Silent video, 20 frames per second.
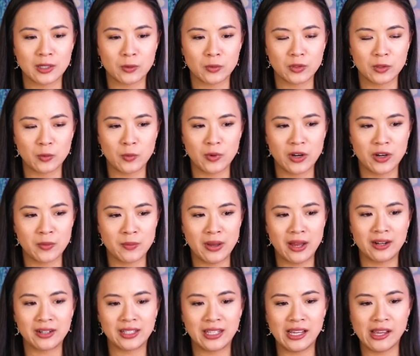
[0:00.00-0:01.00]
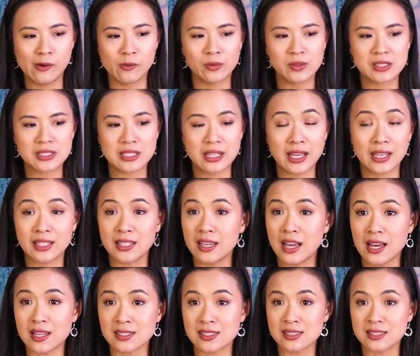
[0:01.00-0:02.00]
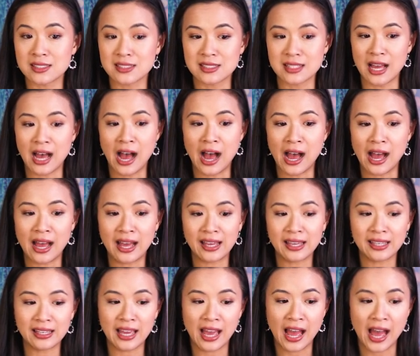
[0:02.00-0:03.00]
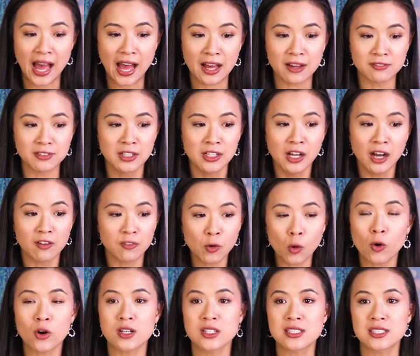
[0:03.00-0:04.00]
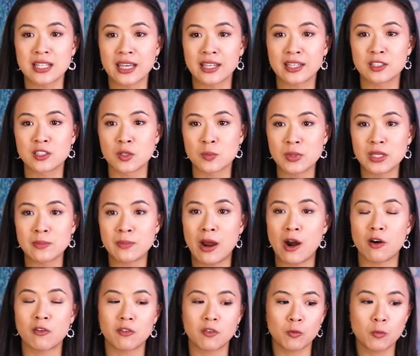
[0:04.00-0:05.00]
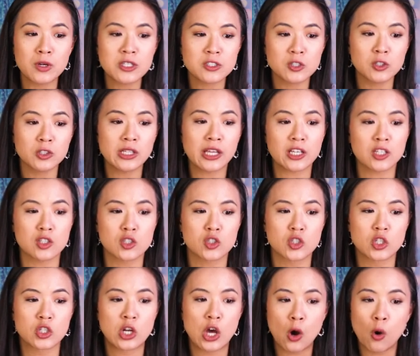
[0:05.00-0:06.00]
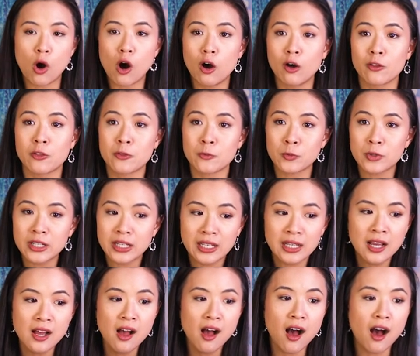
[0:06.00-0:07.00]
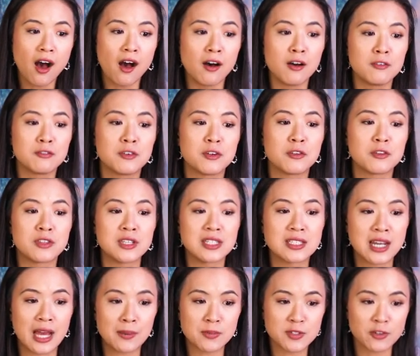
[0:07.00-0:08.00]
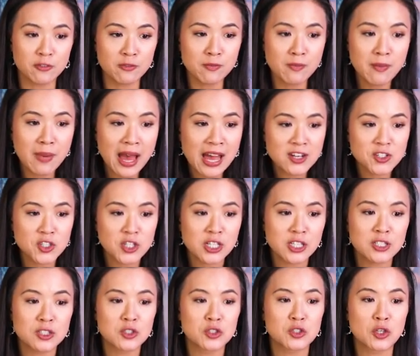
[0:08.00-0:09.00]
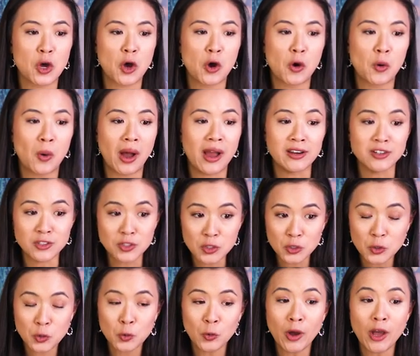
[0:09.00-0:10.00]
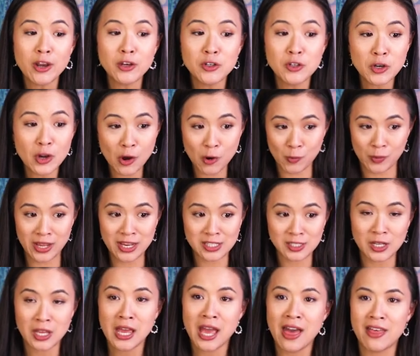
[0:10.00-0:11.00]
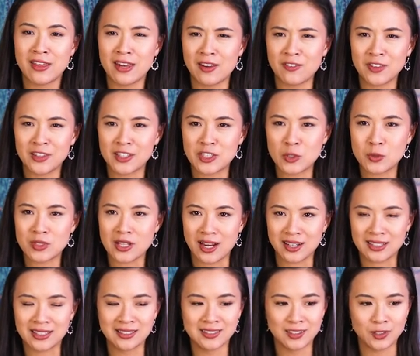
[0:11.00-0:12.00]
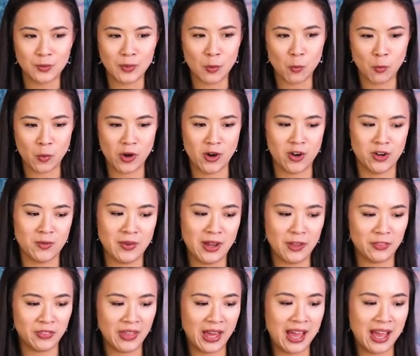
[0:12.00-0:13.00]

like, really weird about it and was like, yes, I have, of course, like, to be a powerful wizard, like, you should know all three of the types of magic. So I do know it. And then I feel like she was acting a little bit weird about